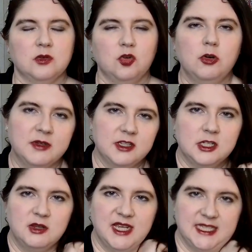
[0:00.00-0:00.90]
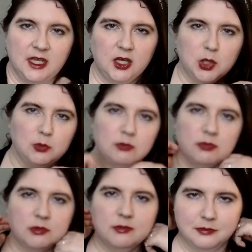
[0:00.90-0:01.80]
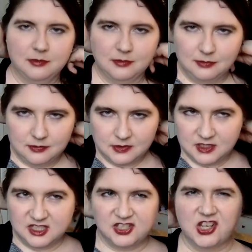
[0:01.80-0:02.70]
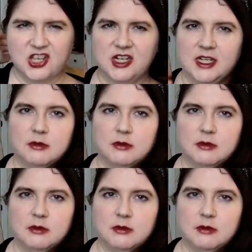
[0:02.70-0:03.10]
almost 2 years ago, certainly,